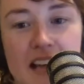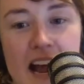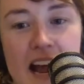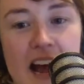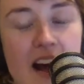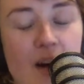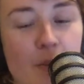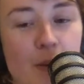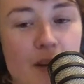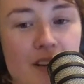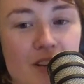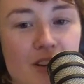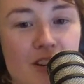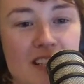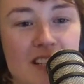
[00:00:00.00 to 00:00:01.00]
out, but
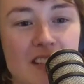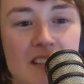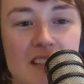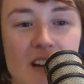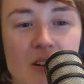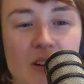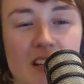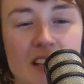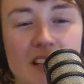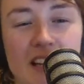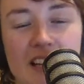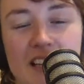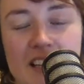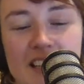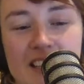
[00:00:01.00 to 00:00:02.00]
not necessarily like